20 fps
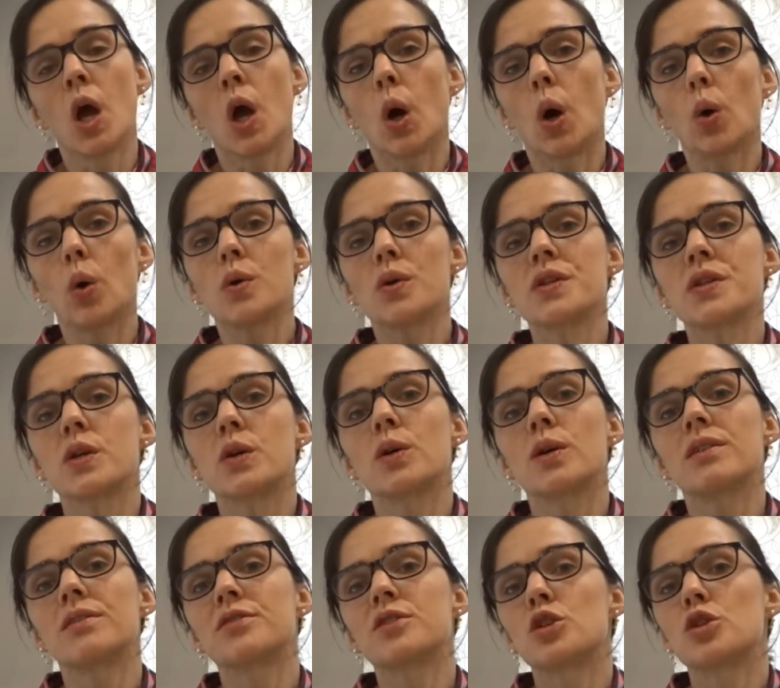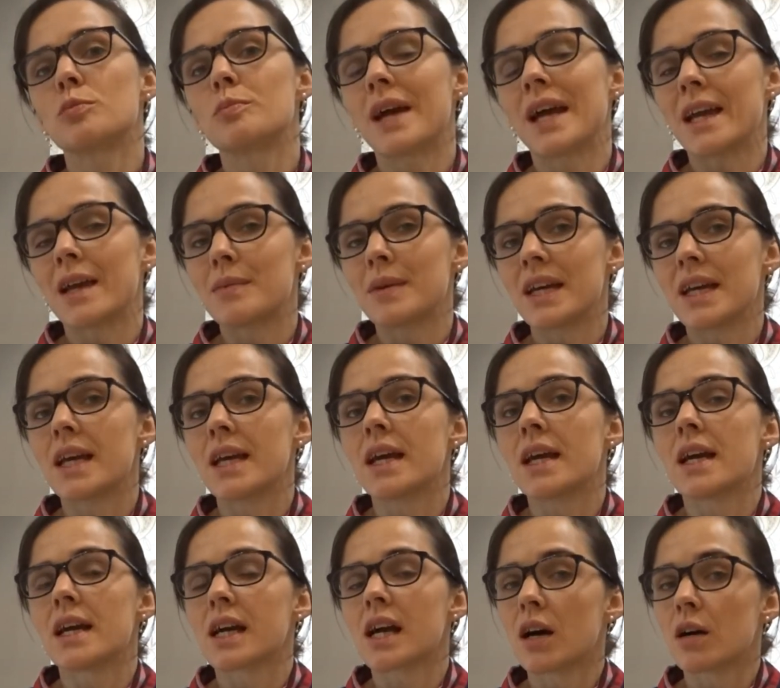Also, if your
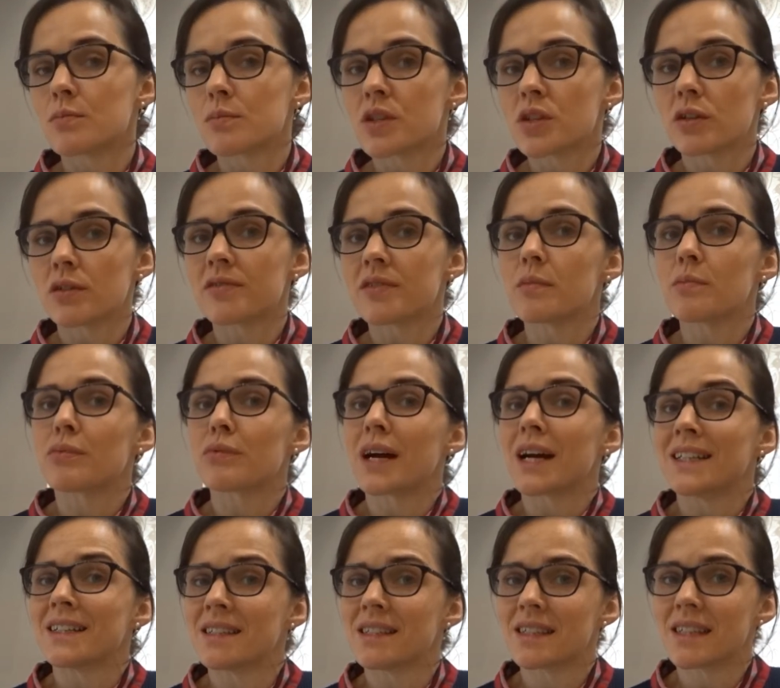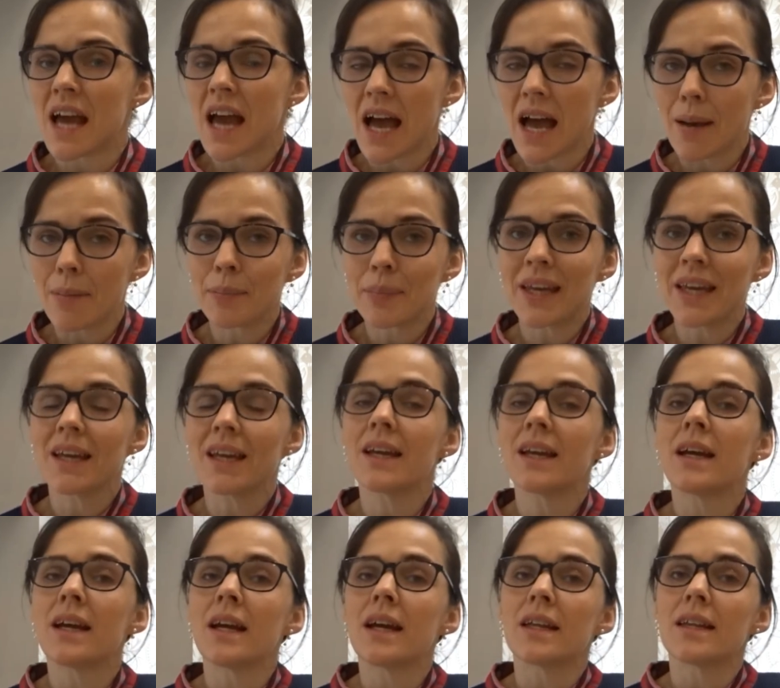baby comes off the breast
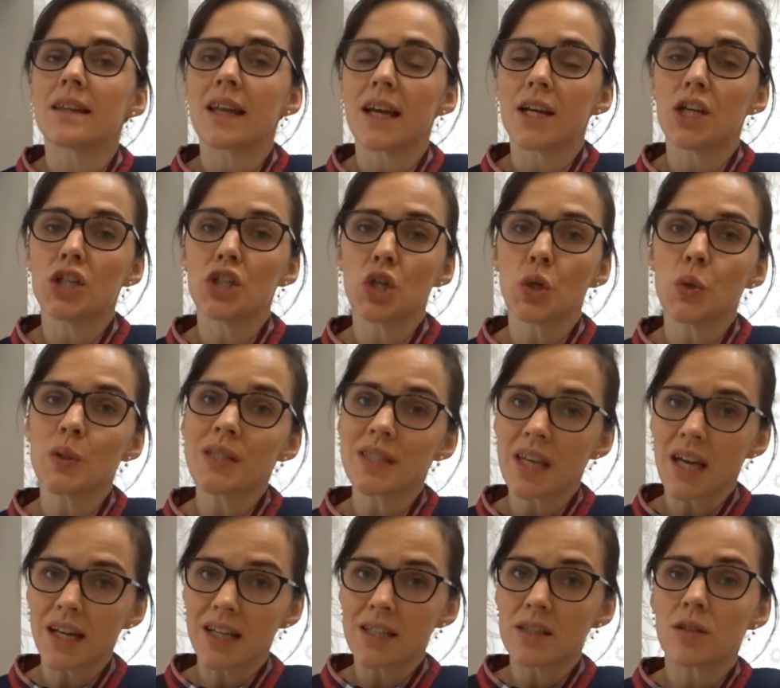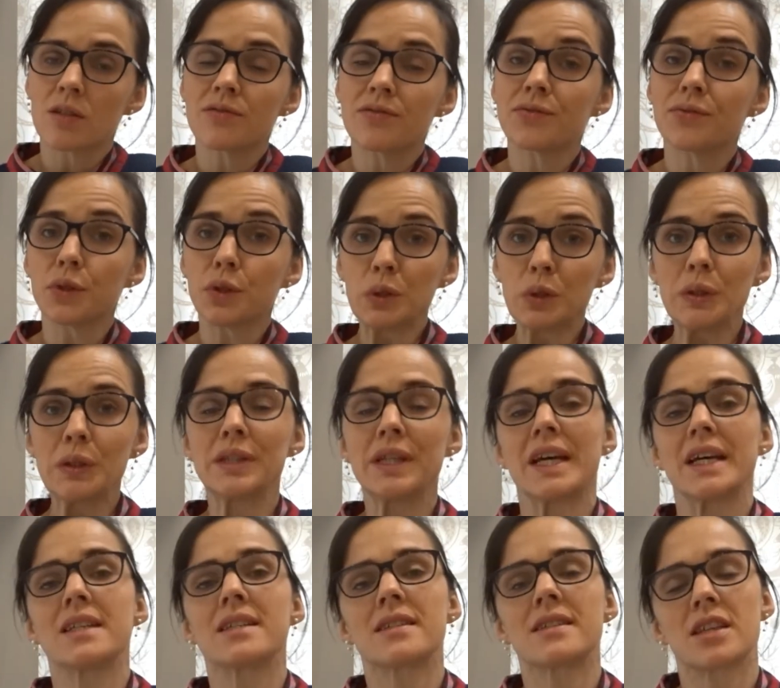happy, they show signs of
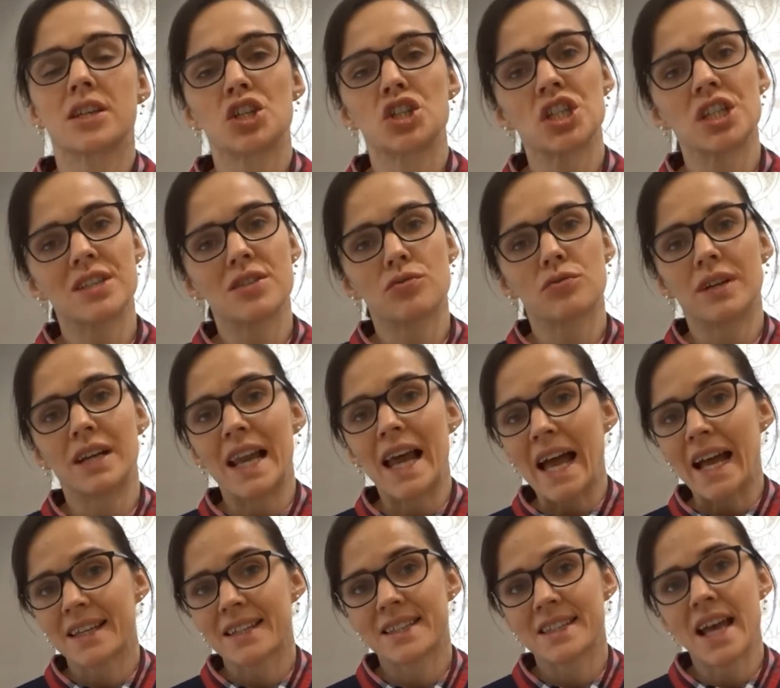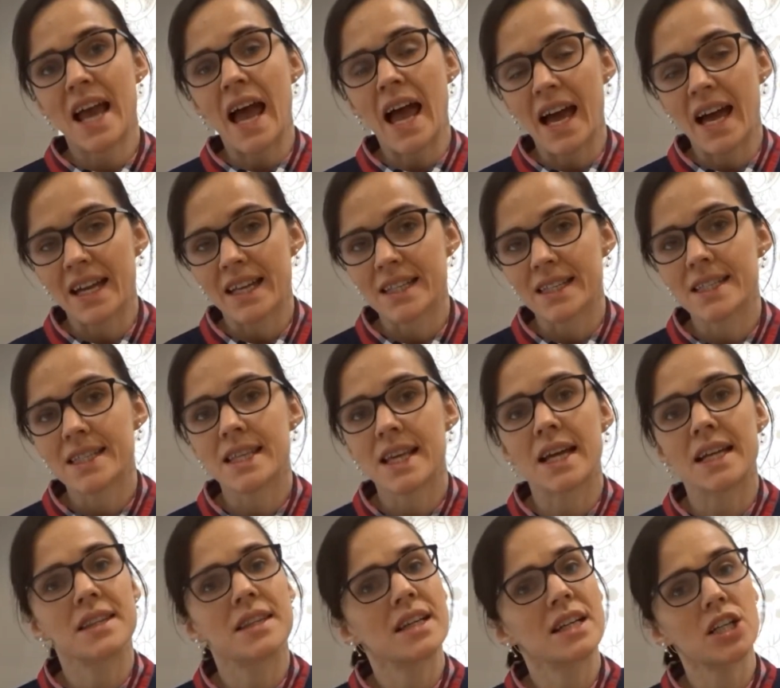fullness such as relaxed hands,
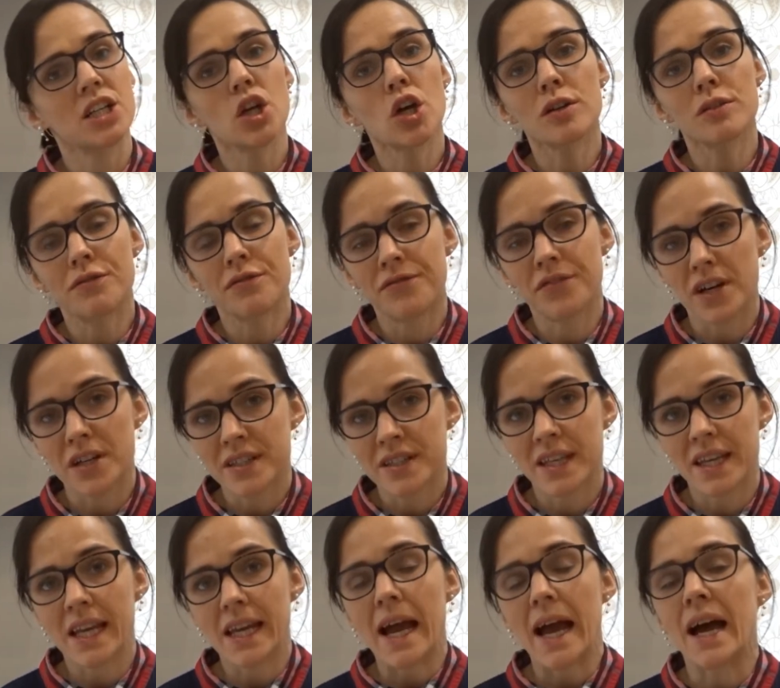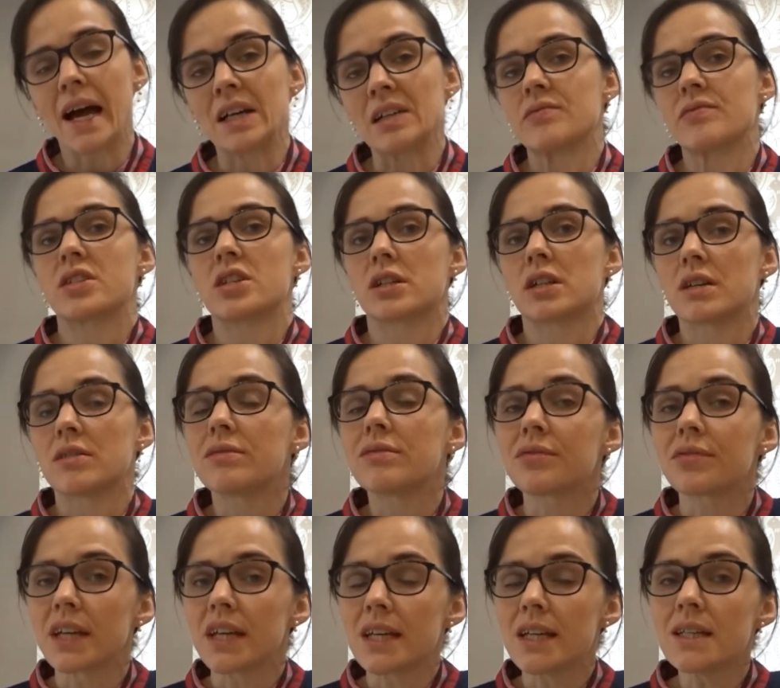and they're not fussing after a
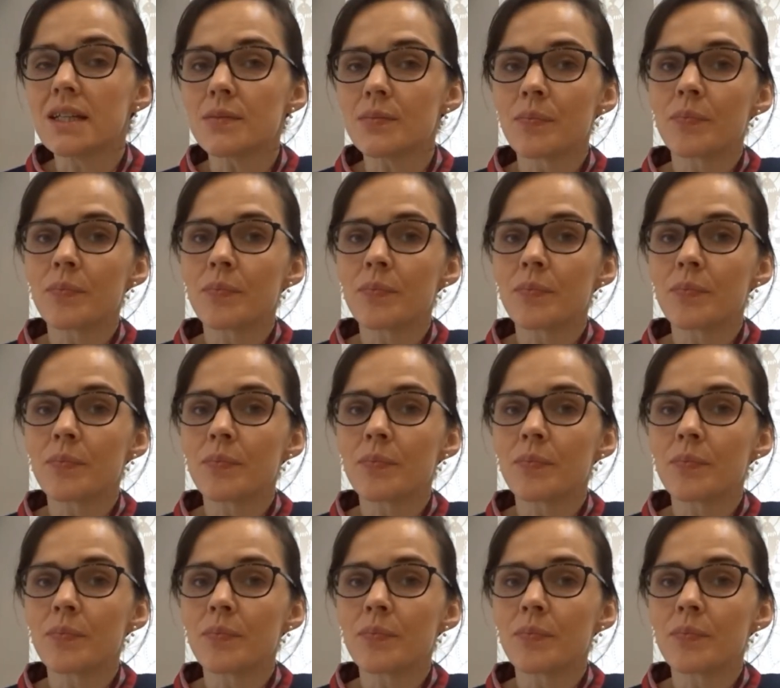feed.